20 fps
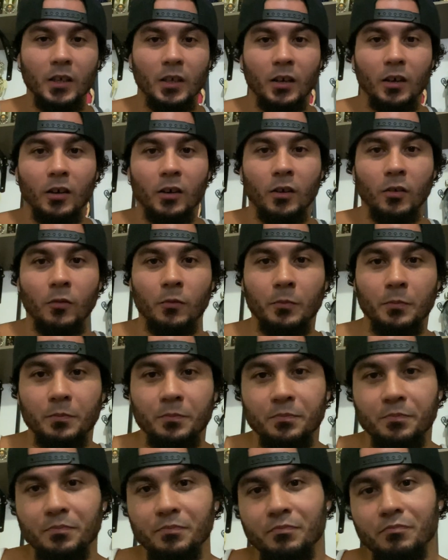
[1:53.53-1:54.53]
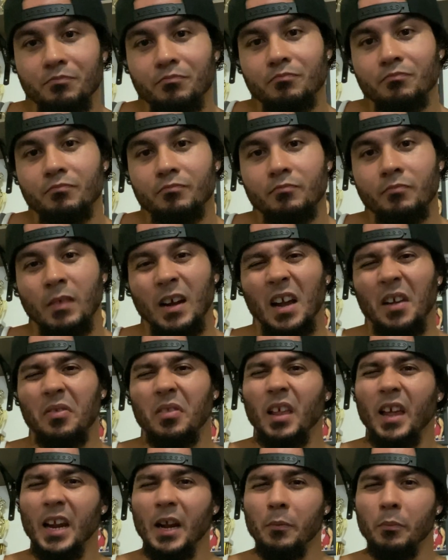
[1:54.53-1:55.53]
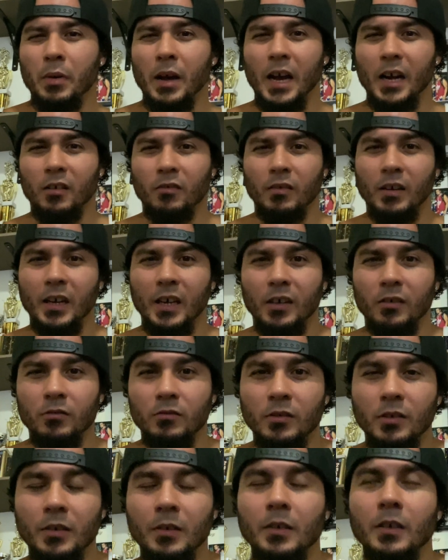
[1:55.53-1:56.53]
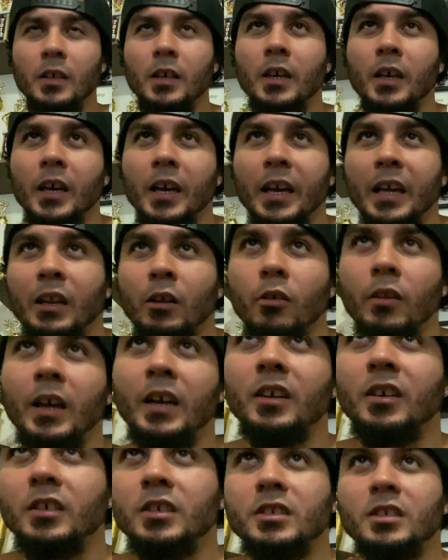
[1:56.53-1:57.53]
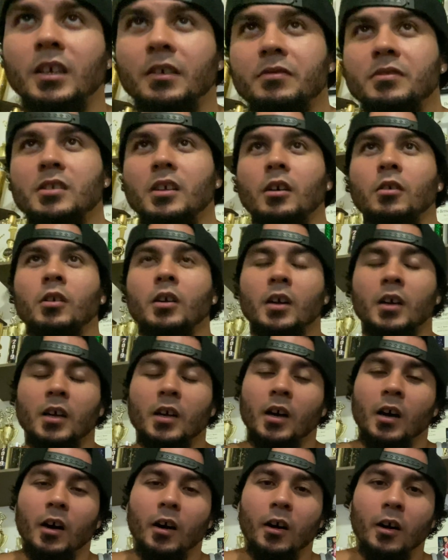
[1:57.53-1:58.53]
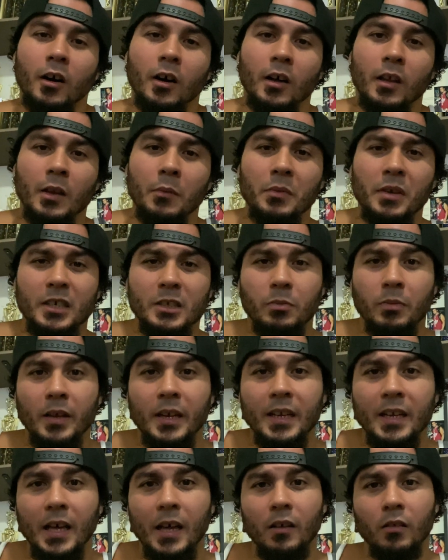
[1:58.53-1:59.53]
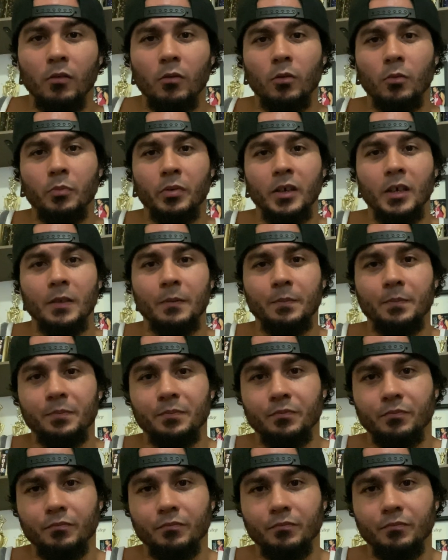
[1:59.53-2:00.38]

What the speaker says: my athletic background, and all that good stuff. So let me explain that a little bit.